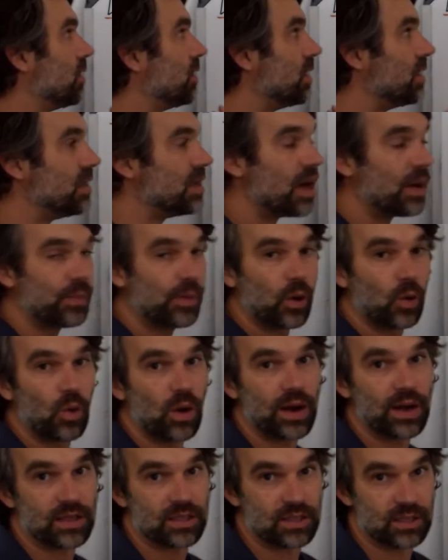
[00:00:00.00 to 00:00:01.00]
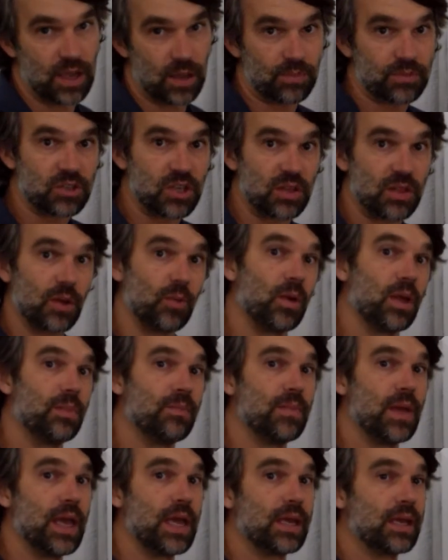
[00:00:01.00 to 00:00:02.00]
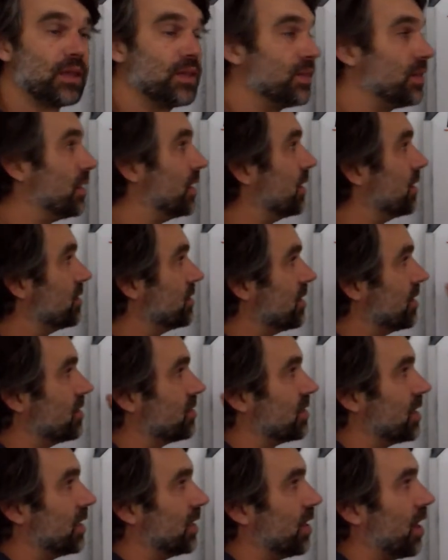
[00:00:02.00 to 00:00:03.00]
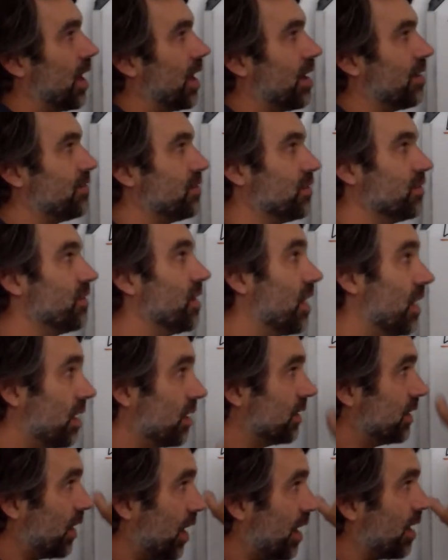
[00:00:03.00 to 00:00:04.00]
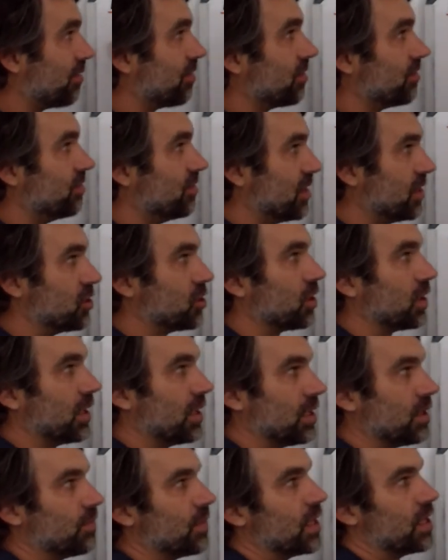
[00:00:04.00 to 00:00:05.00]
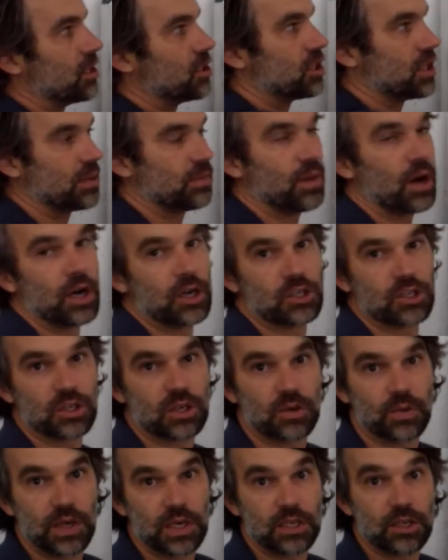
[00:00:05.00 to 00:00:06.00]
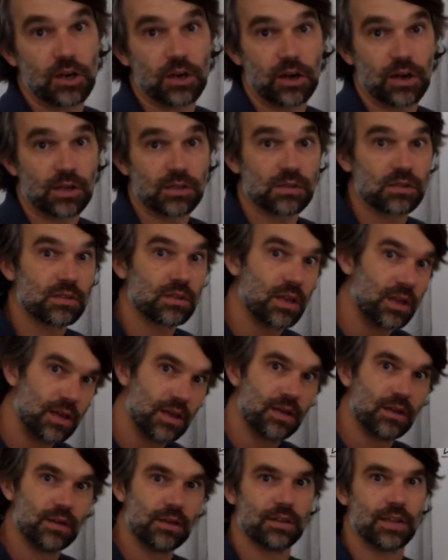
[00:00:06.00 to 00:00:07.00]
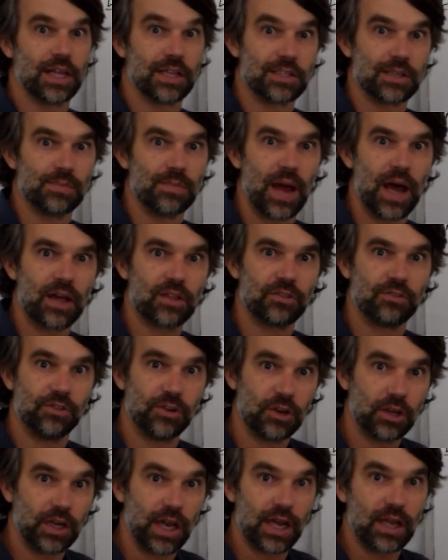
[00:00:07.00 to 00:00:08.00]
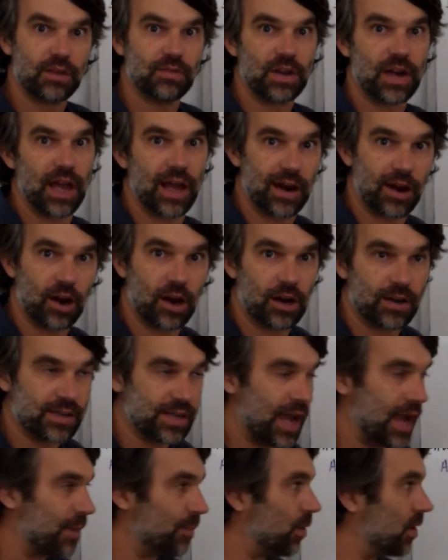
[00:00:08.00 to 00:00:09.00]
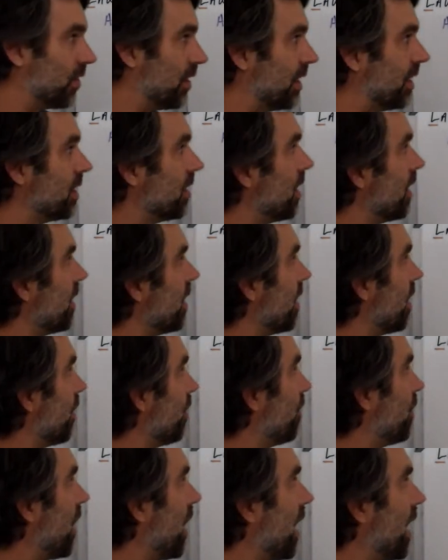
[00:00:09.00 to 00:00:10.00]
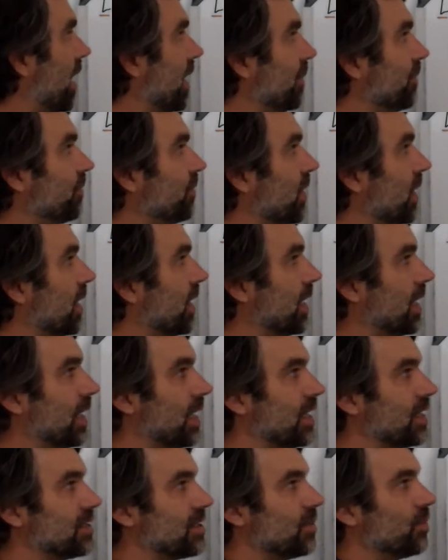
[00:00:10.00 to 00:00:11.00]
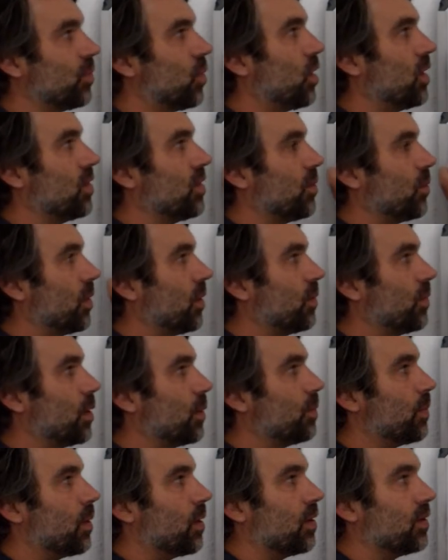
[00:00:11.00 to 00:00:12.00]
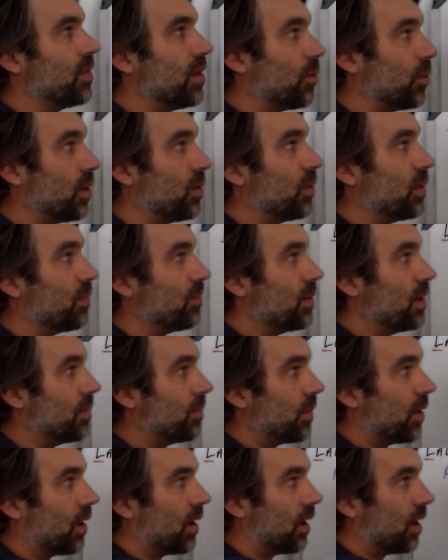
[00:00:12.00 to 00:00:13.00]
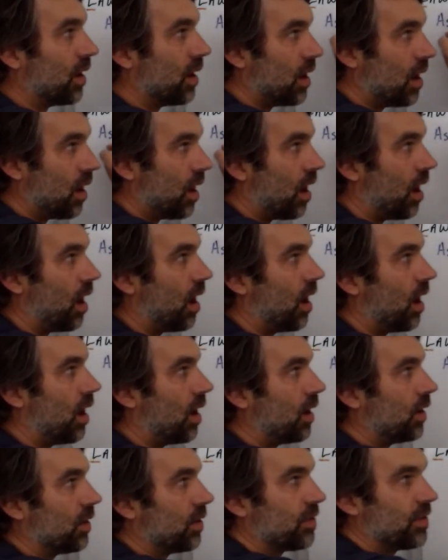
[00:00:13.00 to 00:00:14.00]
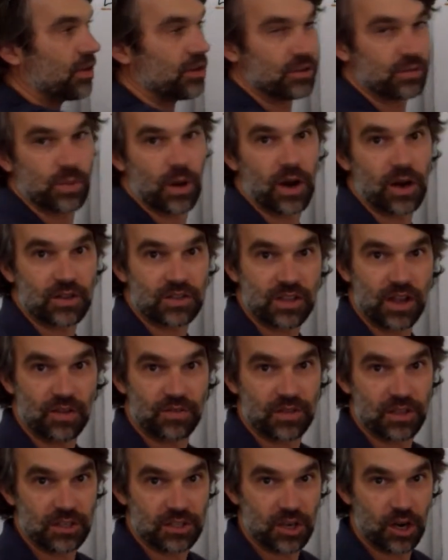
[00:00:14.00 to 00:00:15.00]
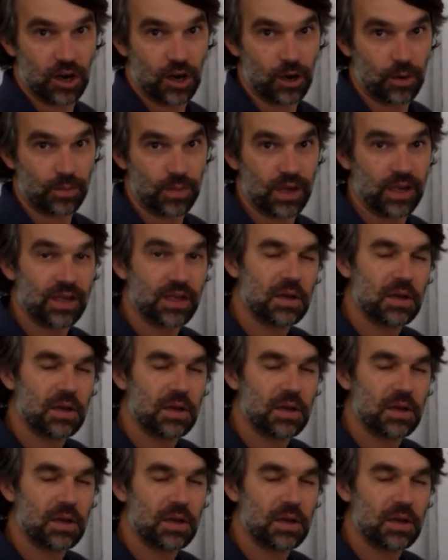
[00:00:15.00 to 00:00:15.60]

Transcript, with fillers: the number one assumption that we make in this is the law of, law of eventually diminishing marginal returns. That's a mouthful, I even had a hard time with it, but it is important that we remember, that we remember all of those parts of the term